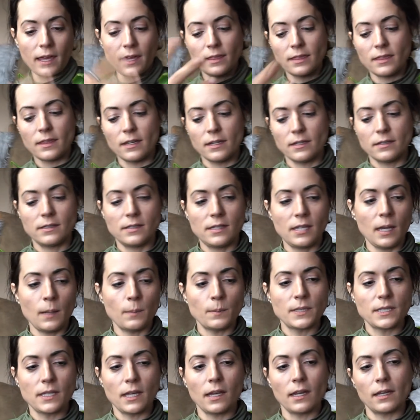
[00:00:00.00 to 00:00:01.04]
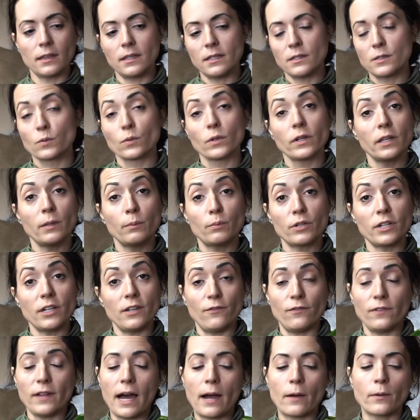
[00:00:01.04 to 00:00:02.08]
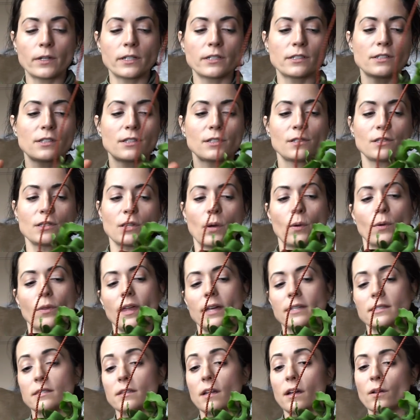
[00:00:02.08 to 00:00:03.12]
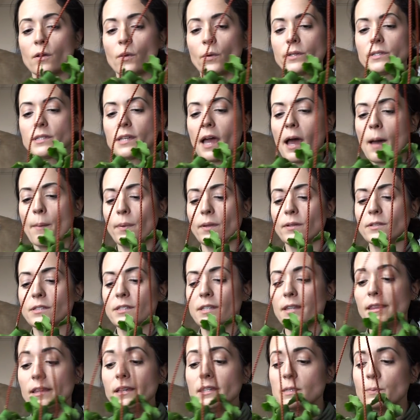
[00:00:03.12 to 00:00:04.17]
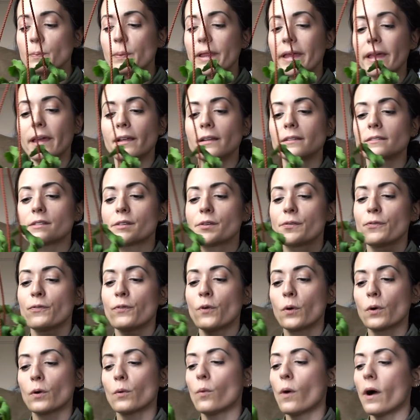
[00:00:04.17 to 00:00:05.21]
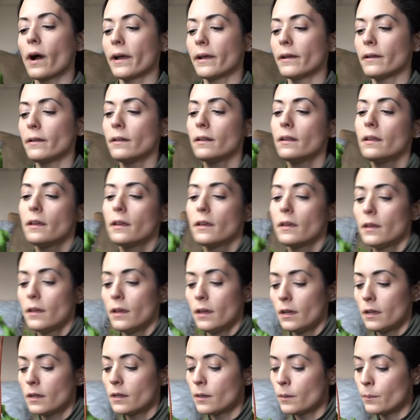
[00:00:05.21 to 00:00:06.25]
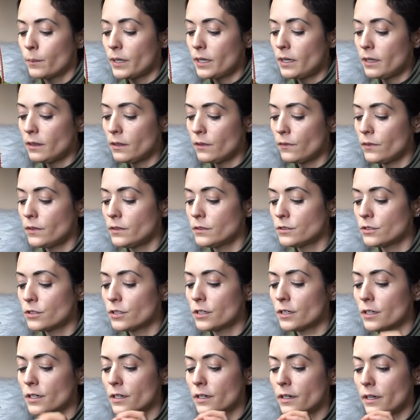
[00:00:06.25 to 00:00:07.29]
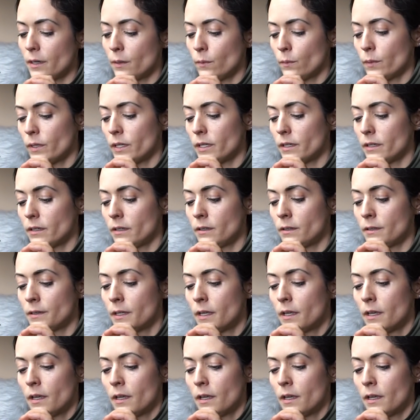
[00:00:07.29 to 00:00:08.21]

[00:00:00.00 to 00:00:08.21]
at the tips, they get these really pretty flowers. So that's not going to happen to this plant for a while, but in the future it will.